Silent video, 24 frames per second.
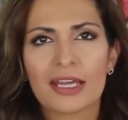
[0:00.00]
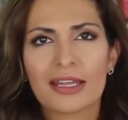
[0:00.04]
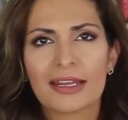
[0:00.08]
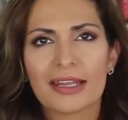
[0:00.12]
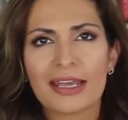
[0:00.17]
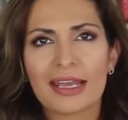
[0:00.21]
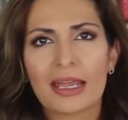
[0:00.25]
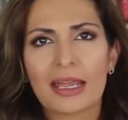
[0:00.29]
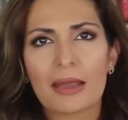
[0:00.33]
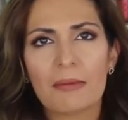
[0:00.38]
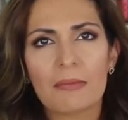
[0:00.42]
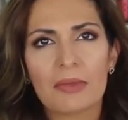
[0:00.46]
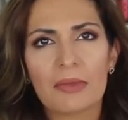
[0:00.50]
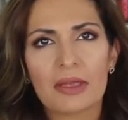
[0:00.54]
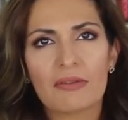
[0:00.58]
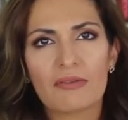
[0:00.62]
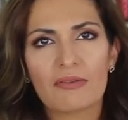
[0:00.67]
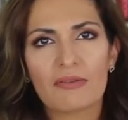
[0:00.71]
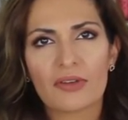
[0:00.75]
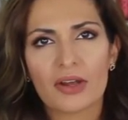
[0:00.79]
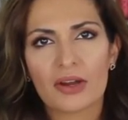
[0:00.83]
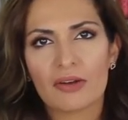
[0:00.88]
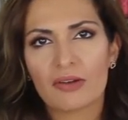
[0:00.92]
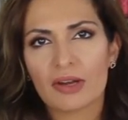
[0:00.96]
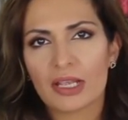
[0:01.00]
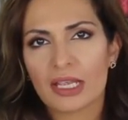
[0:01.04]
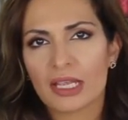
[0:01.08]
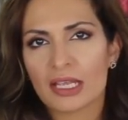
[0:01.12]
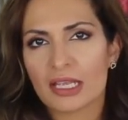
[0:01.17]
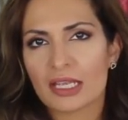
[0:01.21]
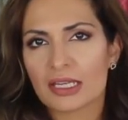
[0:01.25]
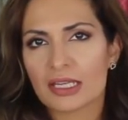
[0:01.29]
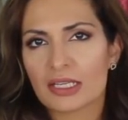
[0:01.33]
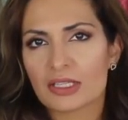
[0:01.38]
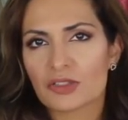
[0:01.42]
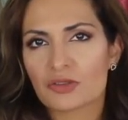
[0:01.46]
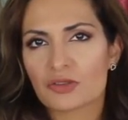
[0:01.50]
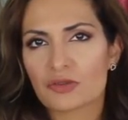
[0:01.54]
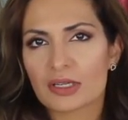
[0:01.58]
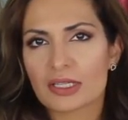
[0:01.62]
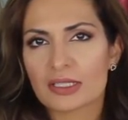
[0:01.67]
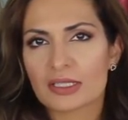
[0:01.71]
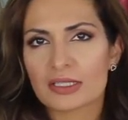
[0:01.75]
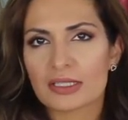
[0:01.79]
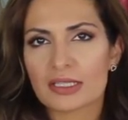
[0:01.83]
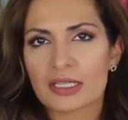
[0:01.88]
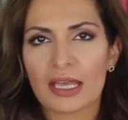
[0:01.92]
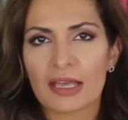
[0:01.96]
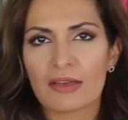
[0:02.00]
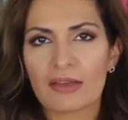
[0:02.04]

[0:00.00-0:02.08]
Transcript: they can be very interesting